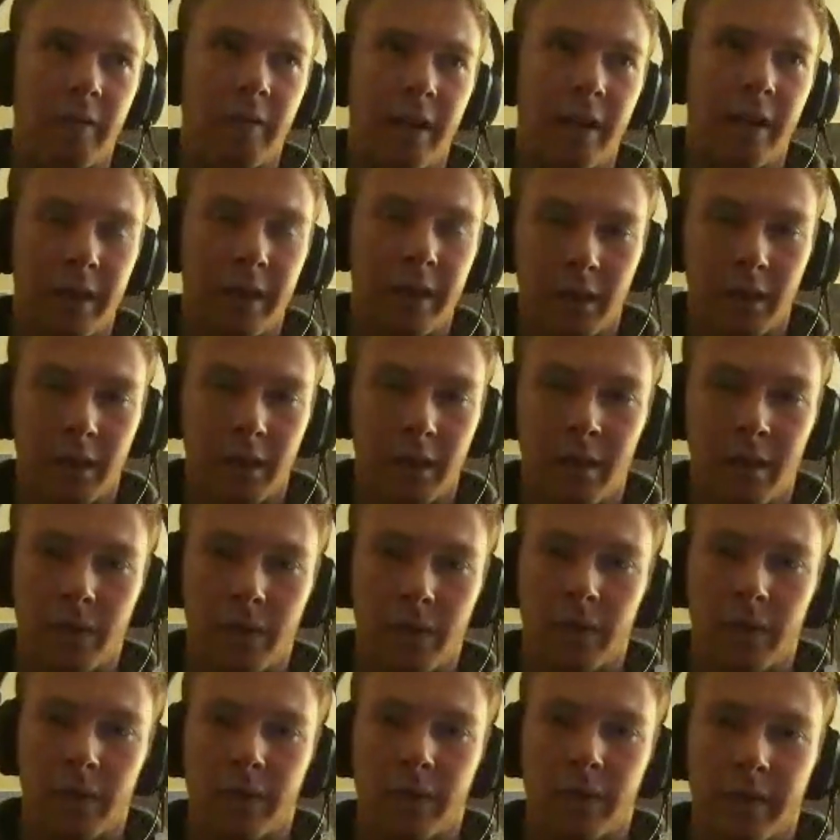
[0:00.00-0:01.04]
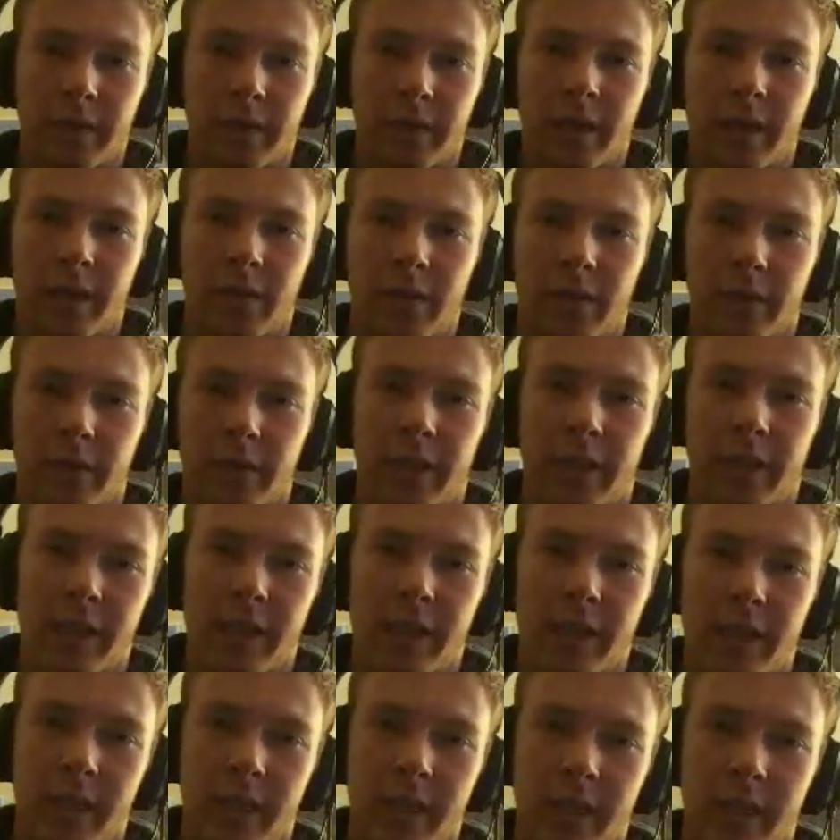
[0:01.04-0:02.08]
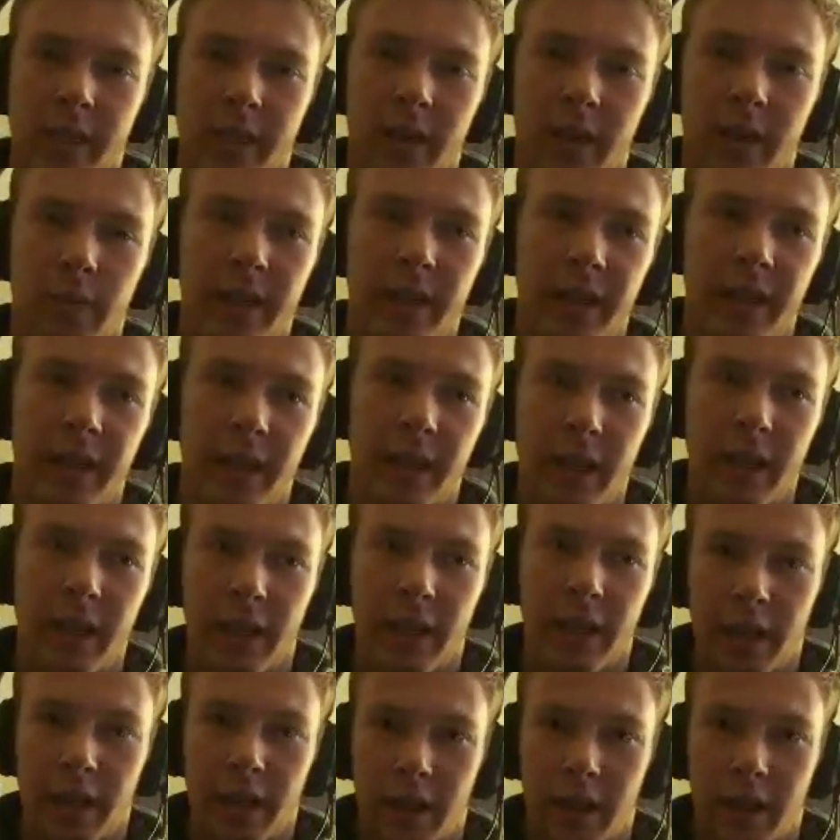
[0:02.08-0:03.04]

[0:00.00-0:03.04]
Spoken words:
running a golf course for us California kids is kind of weird.